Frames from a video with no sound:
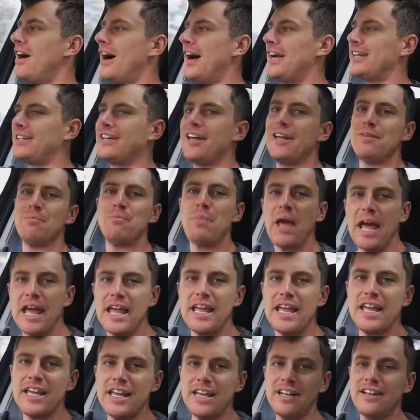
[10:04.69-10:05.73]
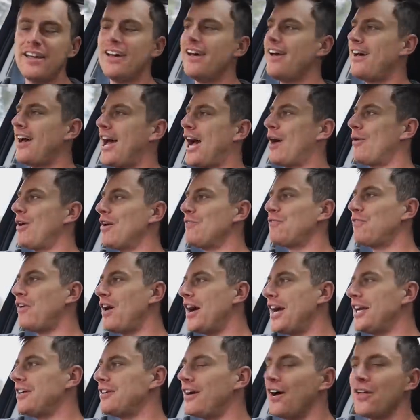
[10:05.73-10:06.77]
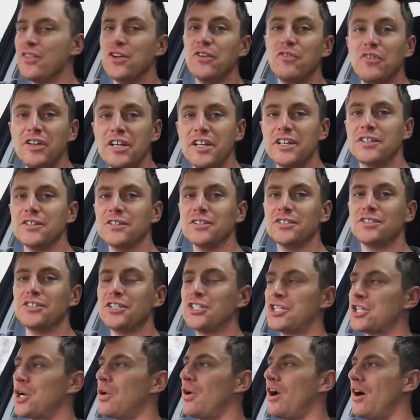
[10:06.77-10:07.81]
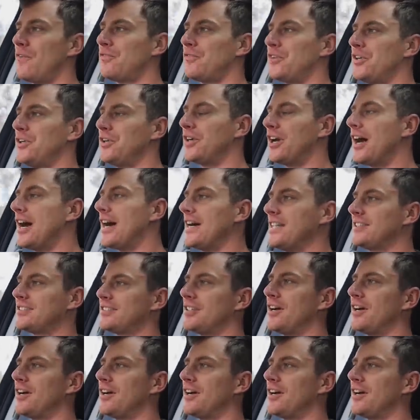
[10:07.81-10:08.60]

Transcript: I get paid. How I find other vehicles to show off for you guys.